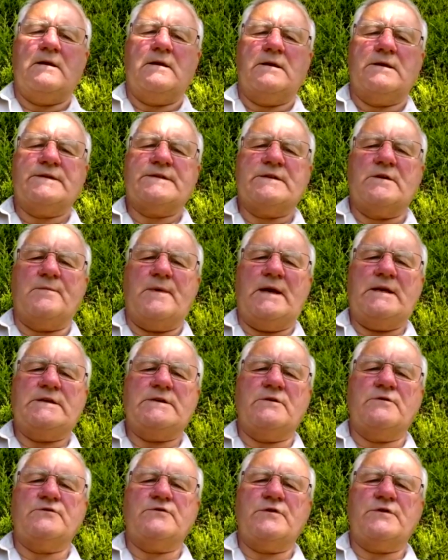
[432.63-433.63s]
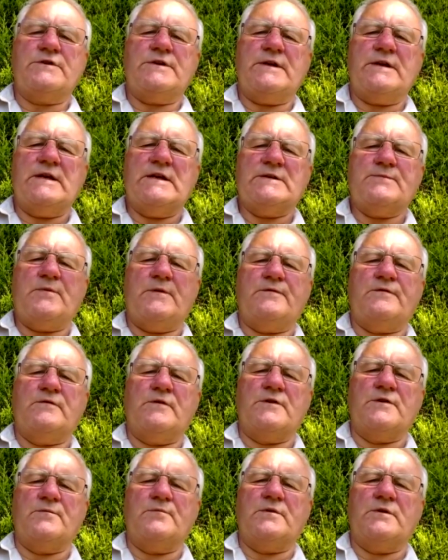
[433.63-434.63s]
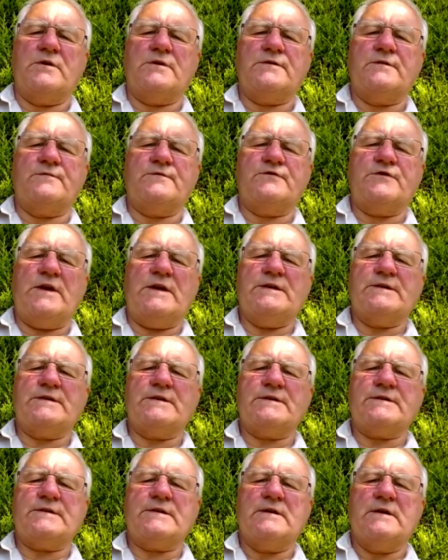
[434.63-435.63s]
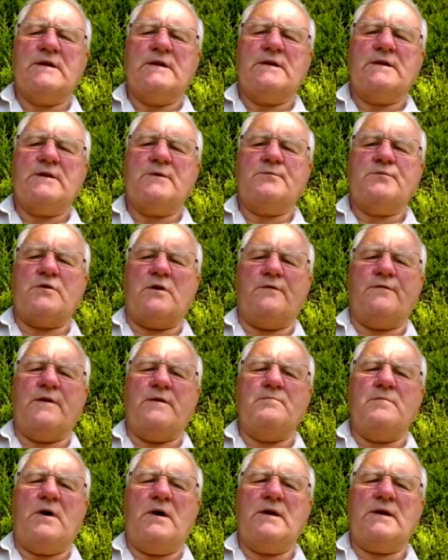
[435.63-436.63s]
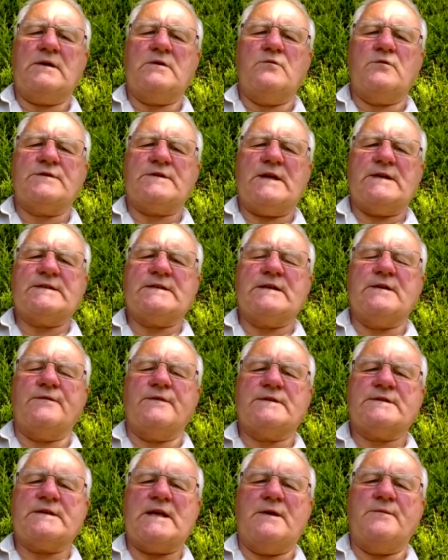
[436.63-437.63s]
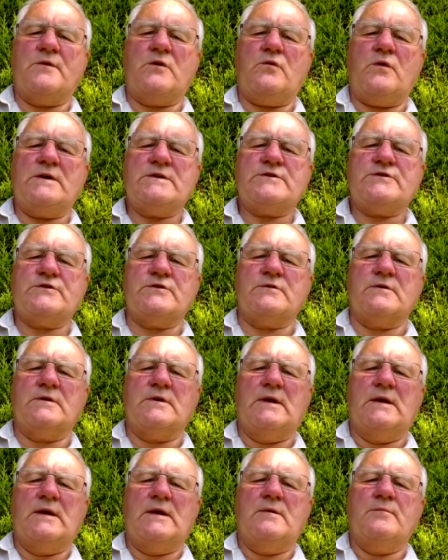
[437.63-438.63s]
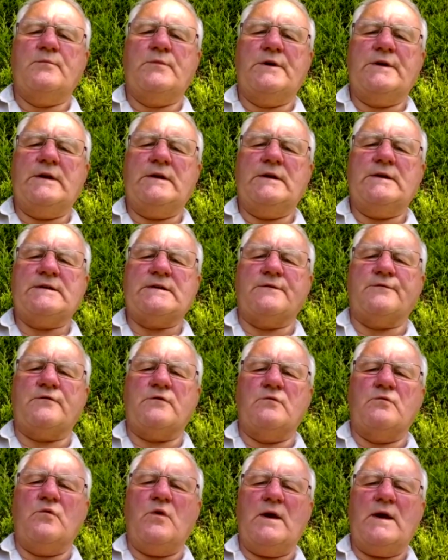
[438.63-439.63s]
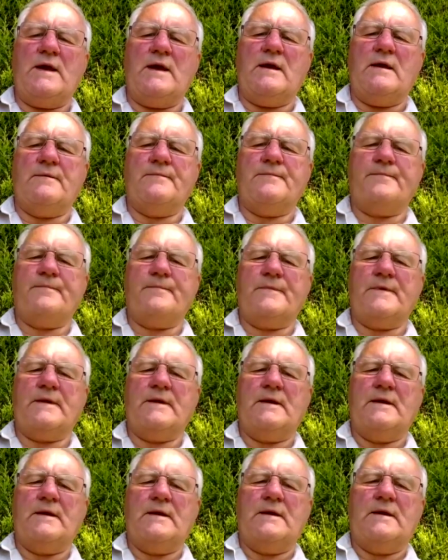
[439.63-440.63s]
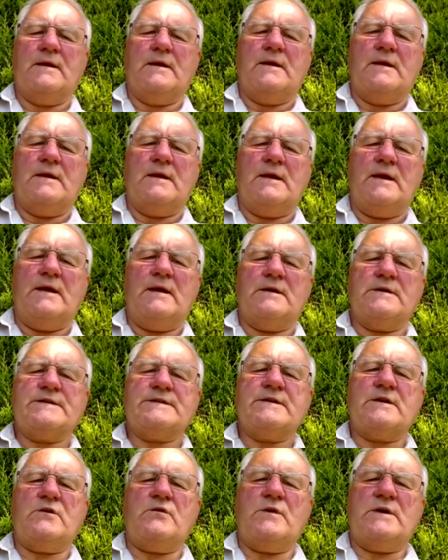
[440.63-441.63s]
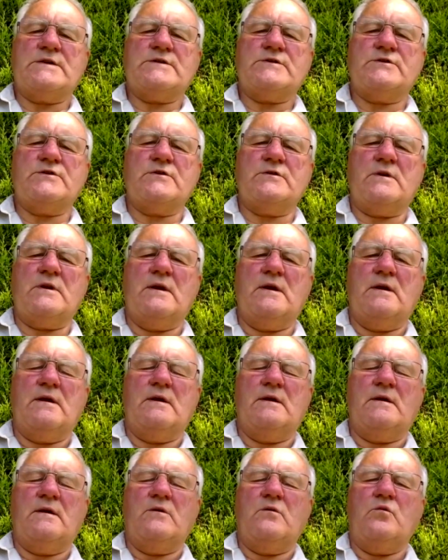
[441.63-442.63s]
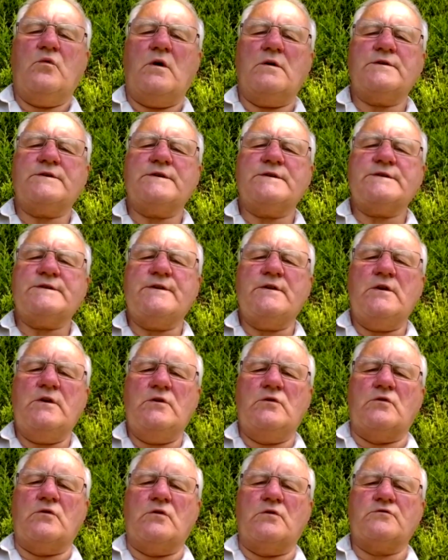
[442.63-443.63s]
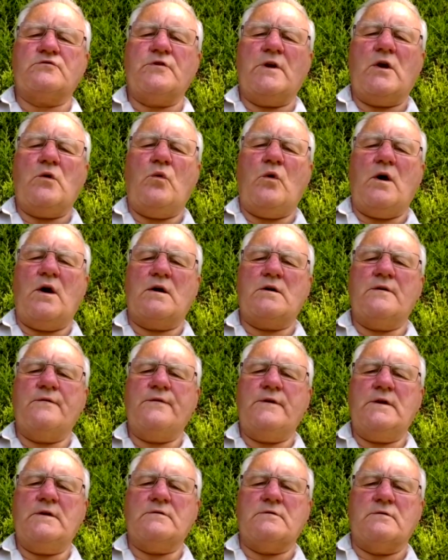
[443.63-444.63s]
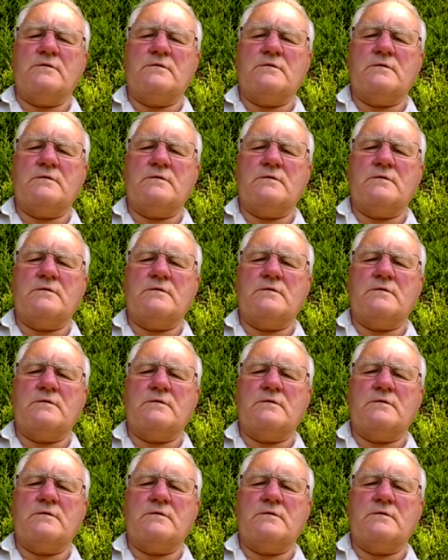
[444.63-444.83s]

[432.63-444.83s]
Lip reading: Some 800 years before the birth of Jesus, the prophet Micah was asking the same question, but in a different way. He asked the question, "What does the Lord require of you?"